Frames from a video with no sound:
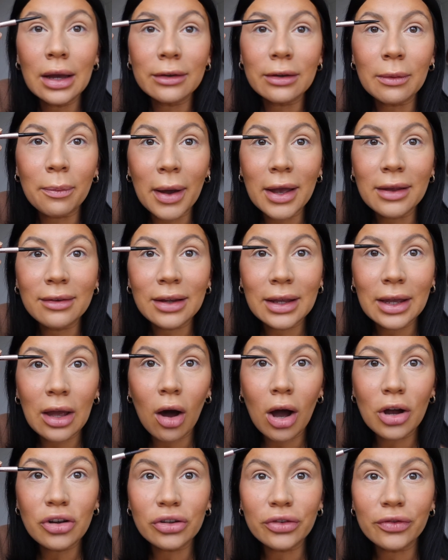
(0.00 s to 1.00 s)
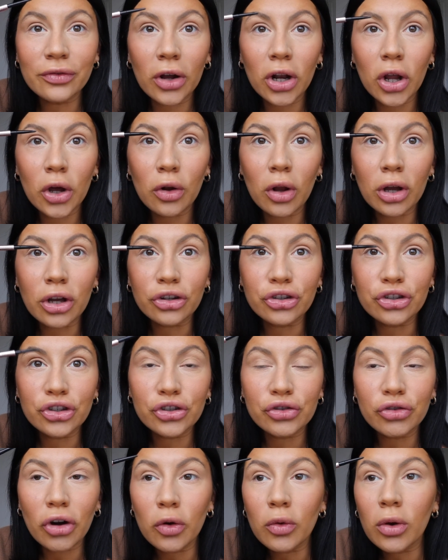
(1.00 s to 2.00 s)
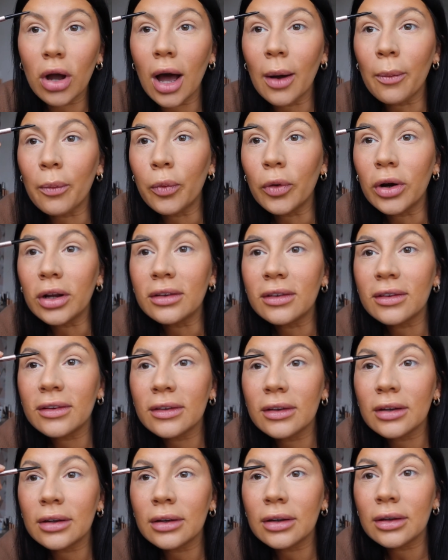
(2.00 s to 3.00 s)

So basically I just follow like a stroke upwards